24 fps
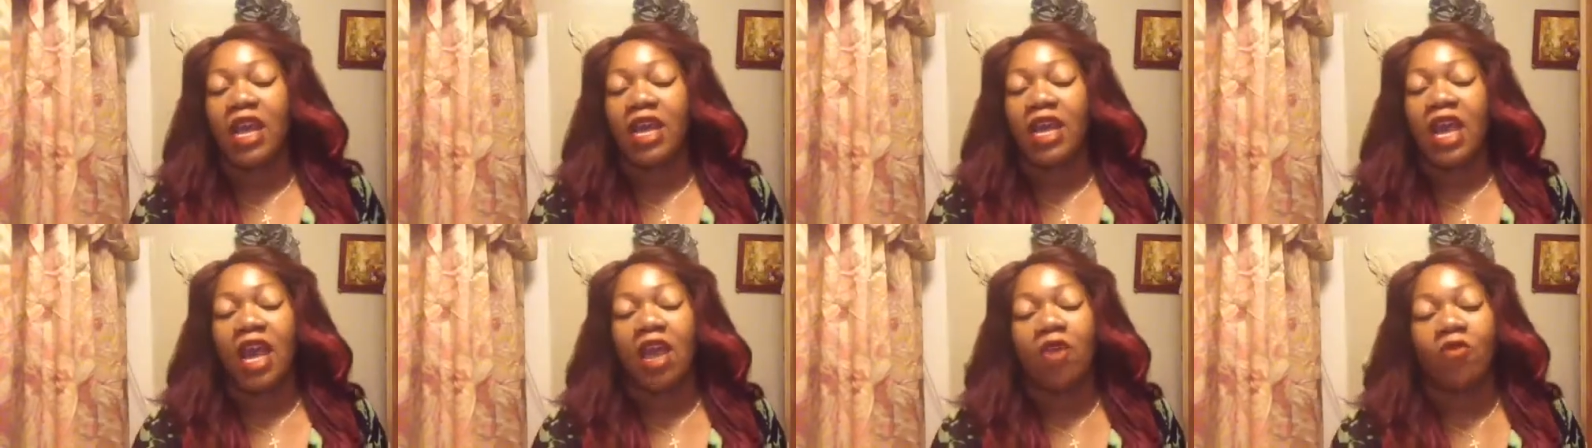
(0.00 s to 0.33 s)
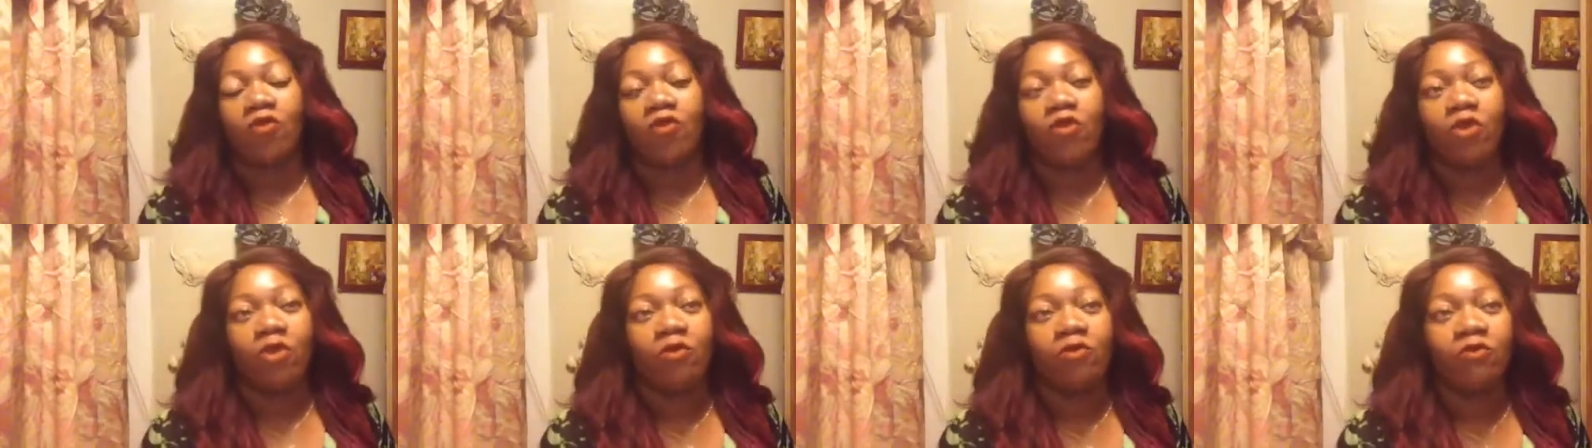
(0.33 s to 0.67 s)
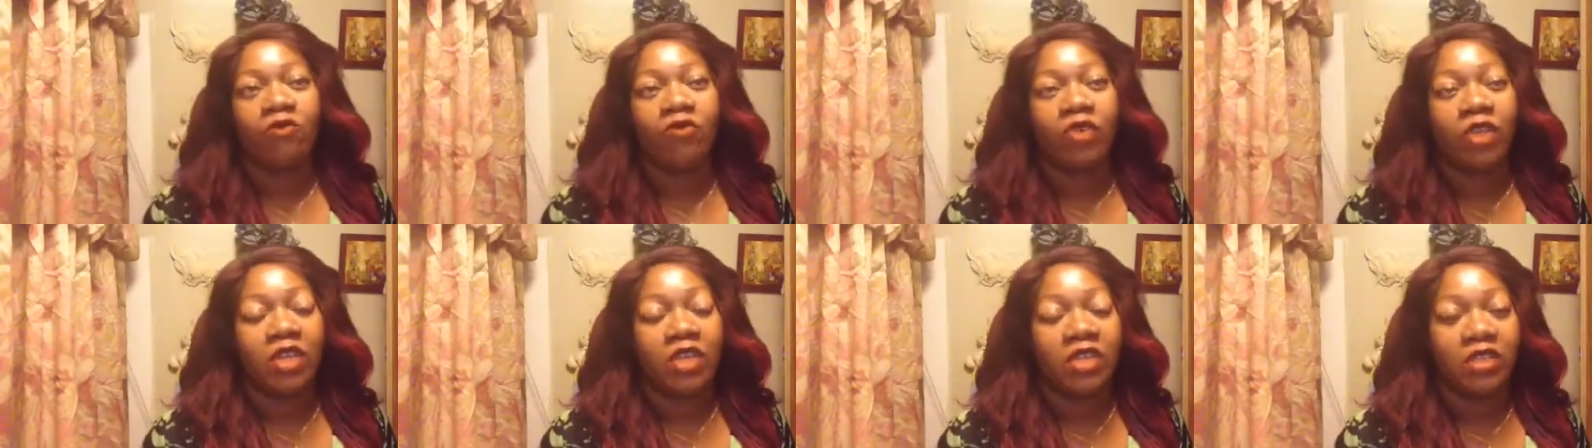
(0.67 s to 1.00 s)
I got from
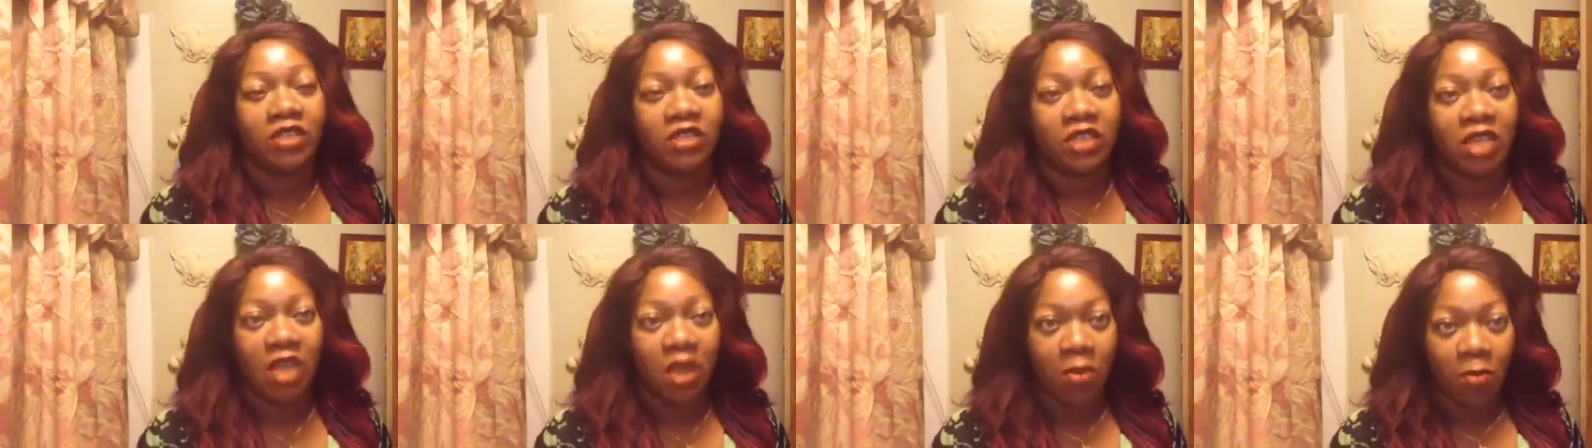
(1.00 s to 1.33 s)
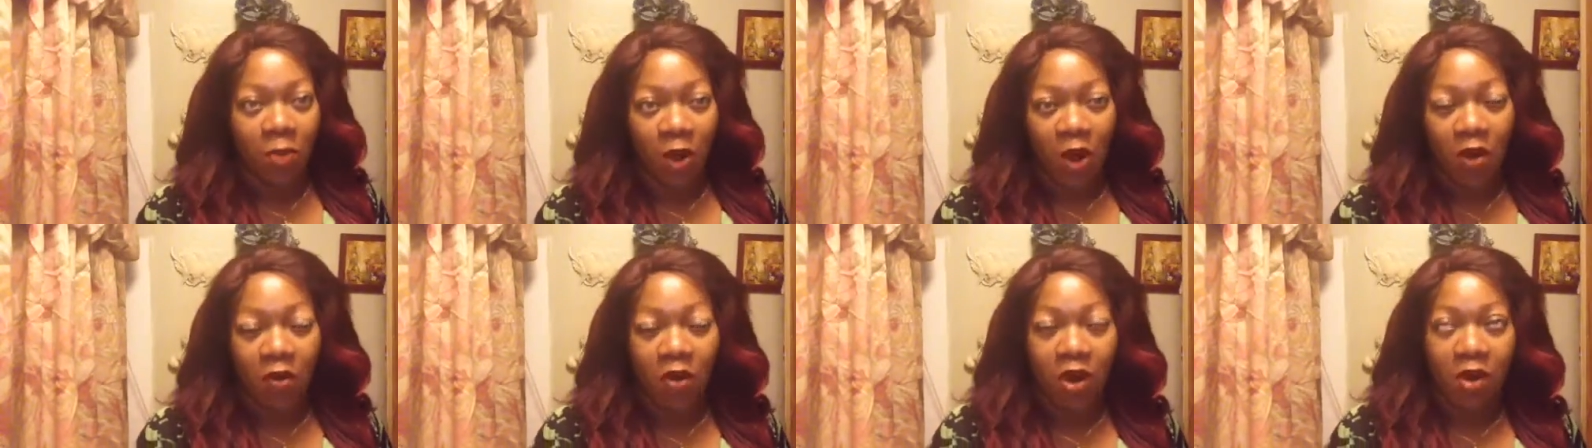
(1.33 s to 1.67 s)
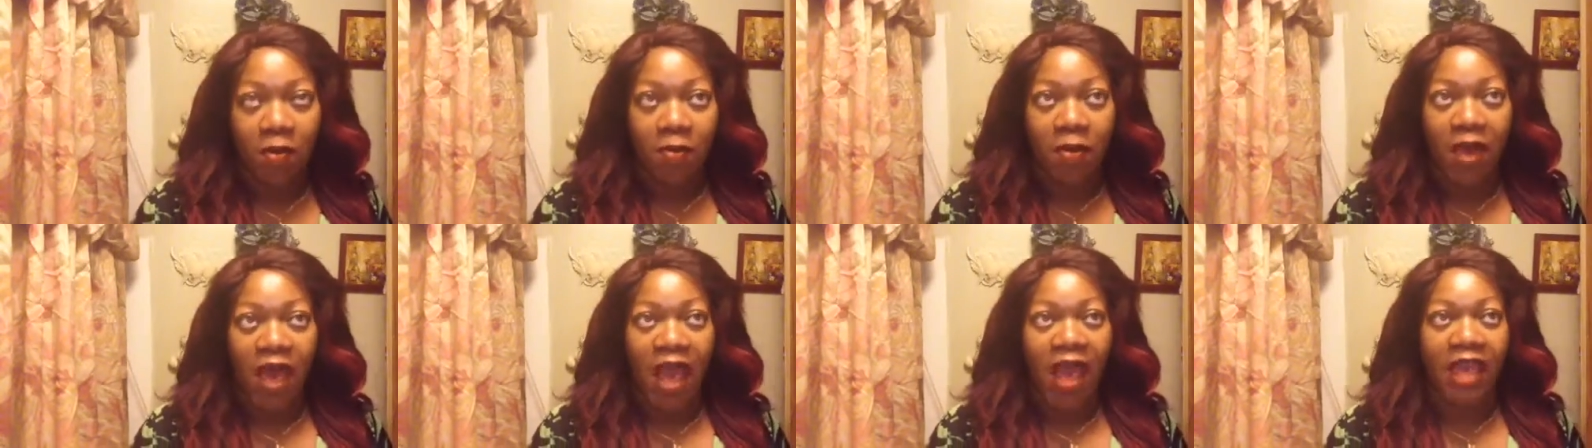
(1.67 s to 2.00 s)
Philly's Jam
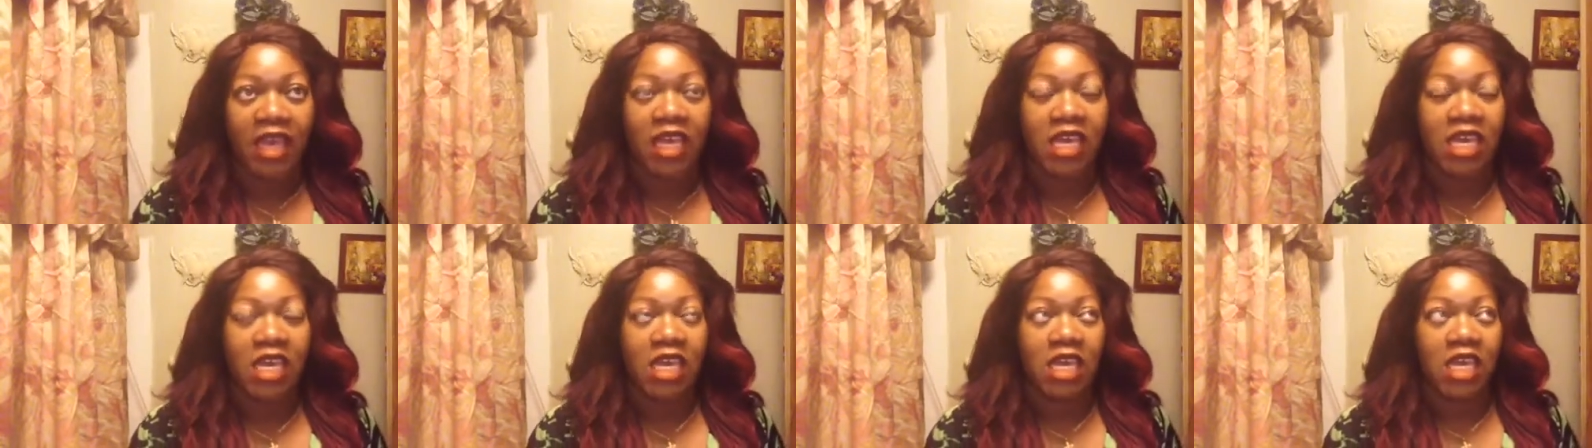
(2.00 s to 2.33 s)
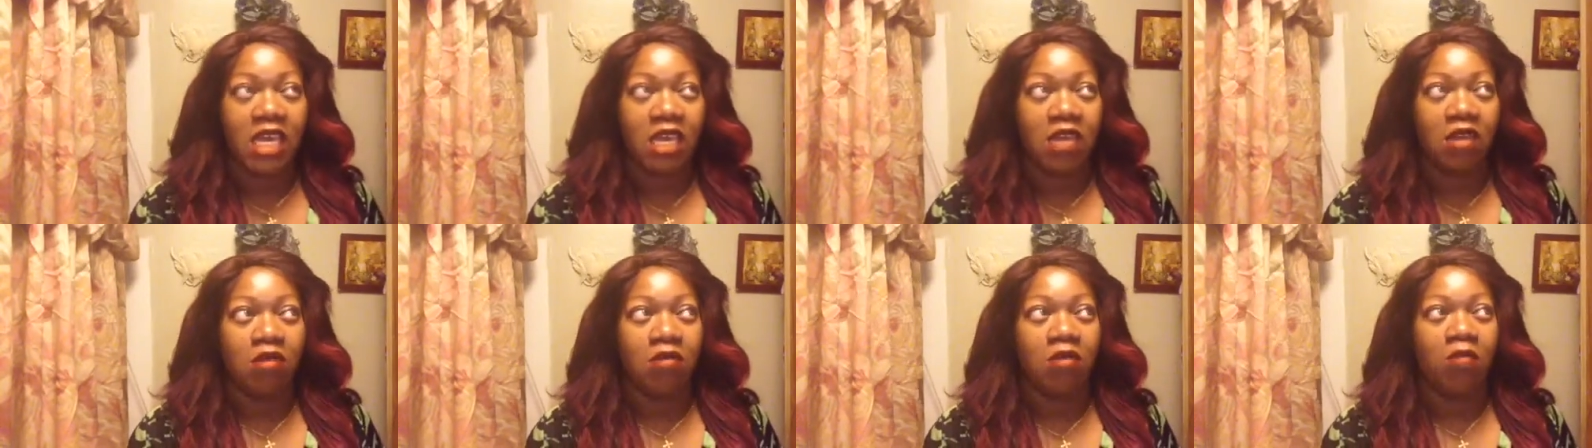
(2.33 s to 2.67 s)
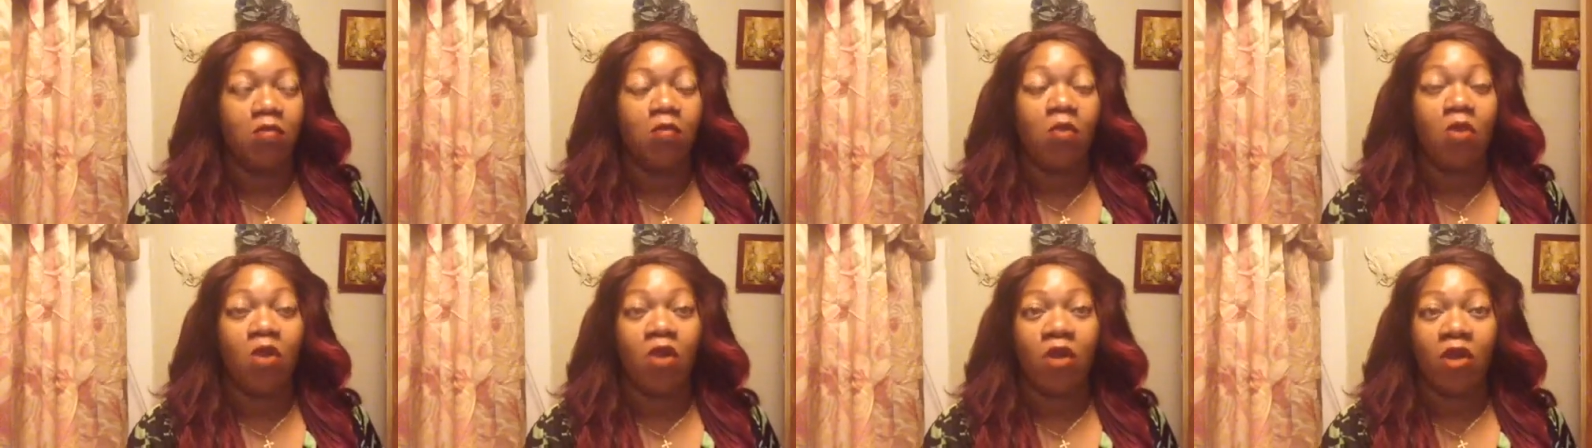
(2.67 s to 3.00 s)
Poet back in
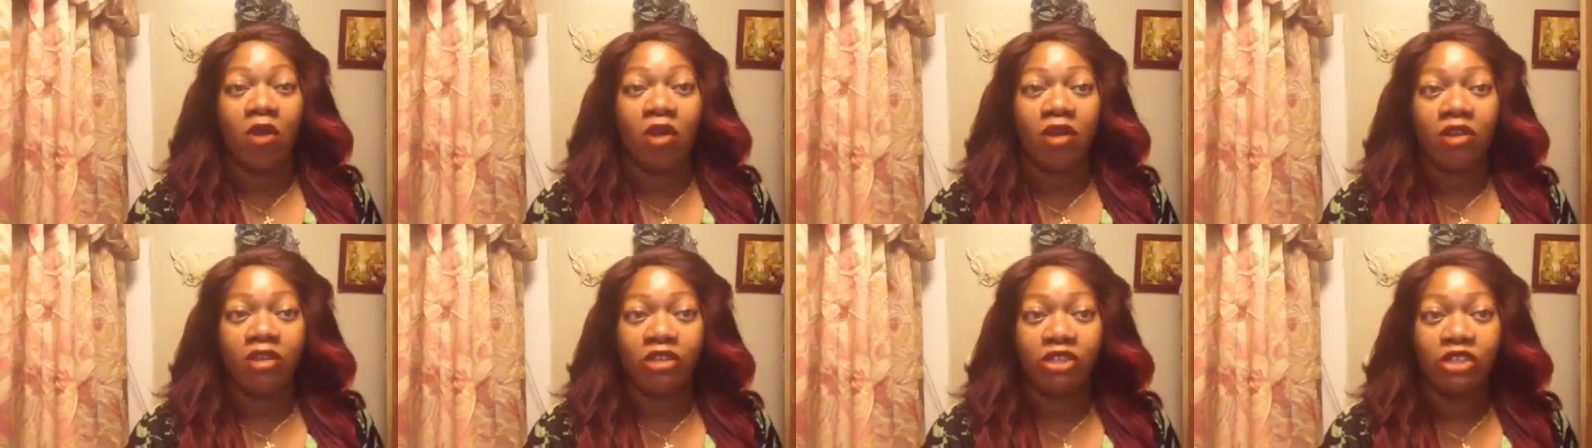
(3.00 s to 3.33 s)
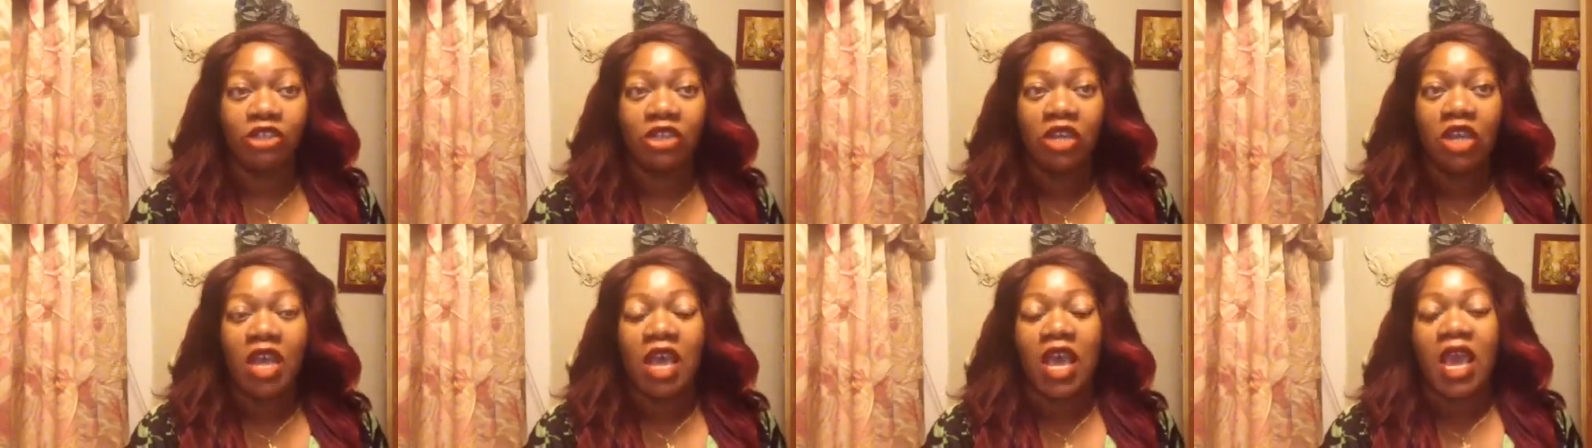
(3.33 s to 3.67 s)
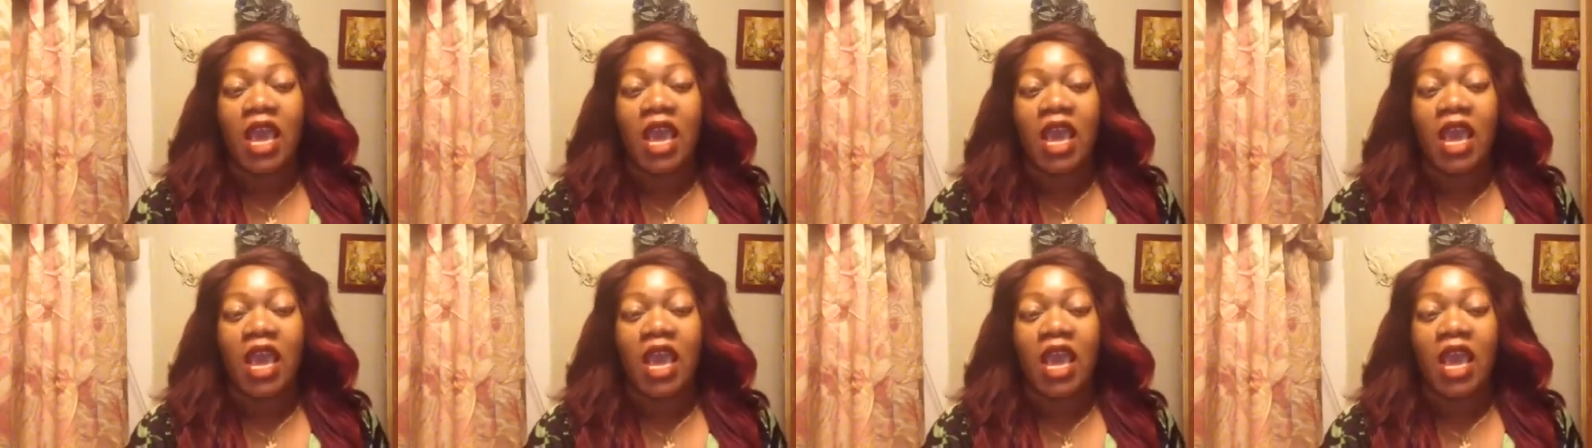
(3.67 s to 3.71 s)
March